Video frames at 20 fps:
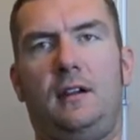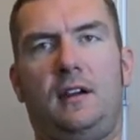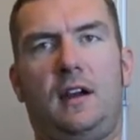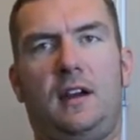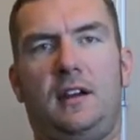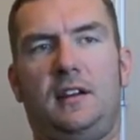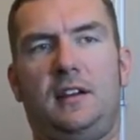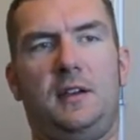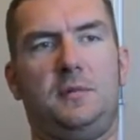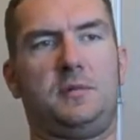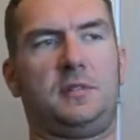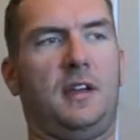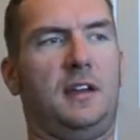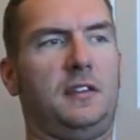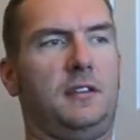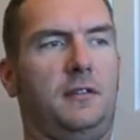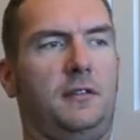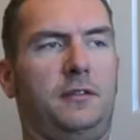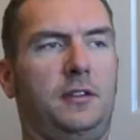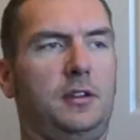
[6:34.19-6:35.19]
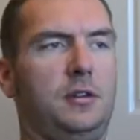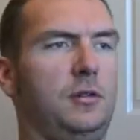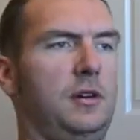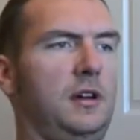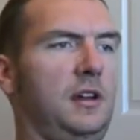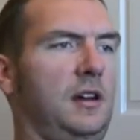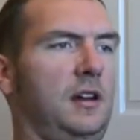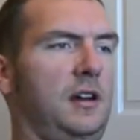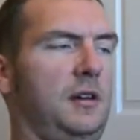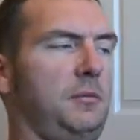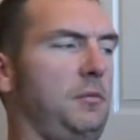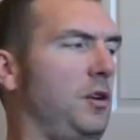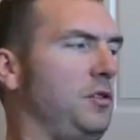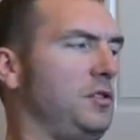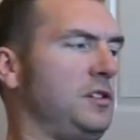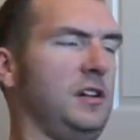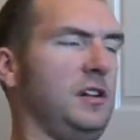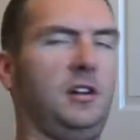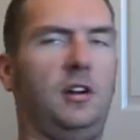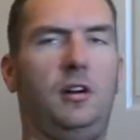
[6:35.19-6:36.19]
Kind of keeps like the fluid
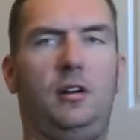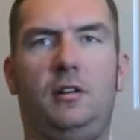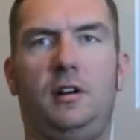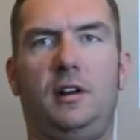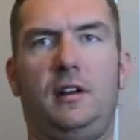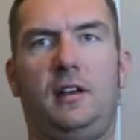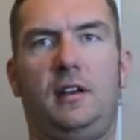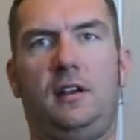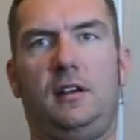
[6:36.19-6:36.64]
motion going,